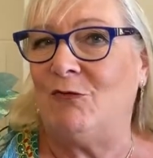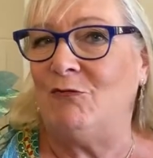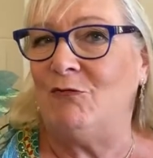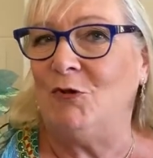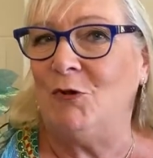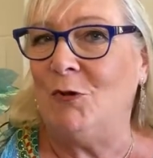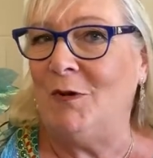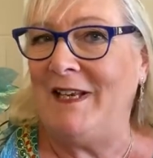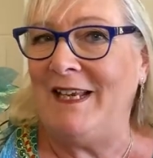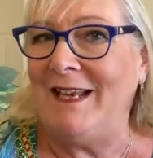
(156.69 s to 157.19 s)

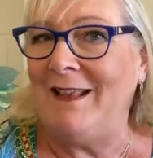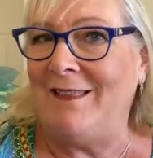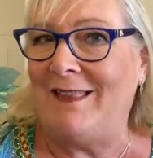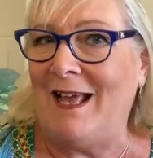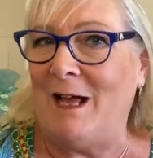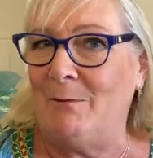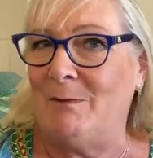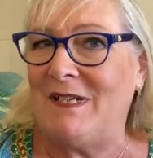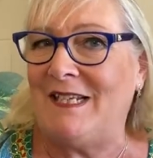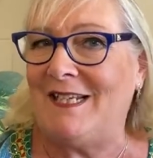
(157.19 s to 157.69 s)
ruling
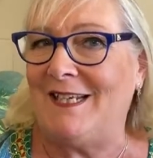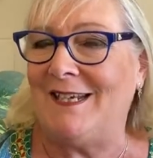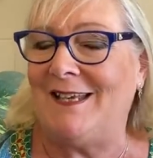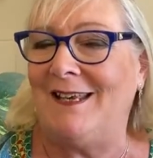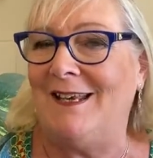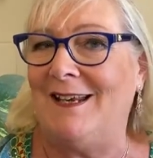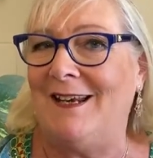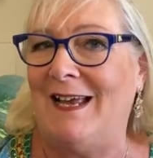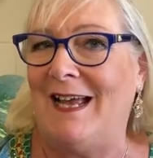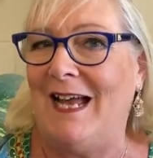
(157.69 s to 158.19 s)
that
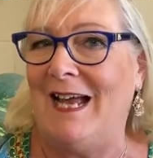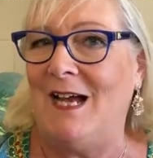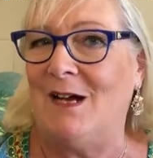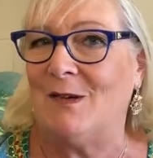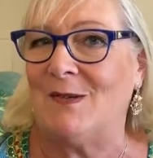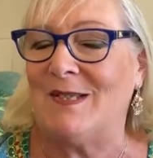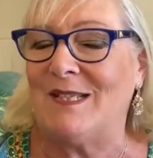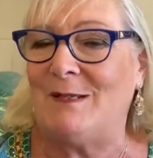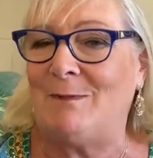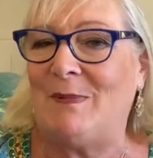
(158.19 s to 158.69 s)
particular
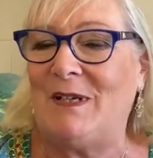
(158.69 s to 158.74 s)
house,